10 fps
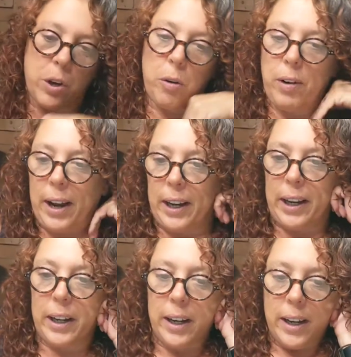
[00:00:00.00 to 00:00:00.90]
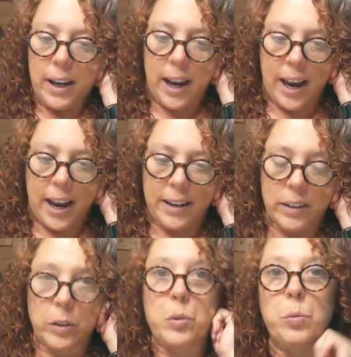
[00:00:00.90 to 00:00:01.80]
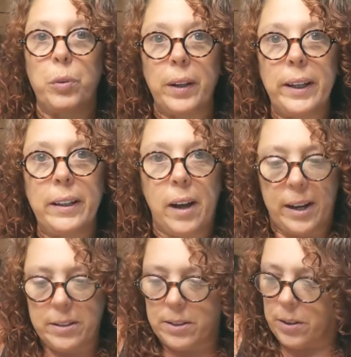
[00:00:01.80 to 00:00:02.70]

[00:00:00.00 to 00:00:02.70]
already, and it looks really nice.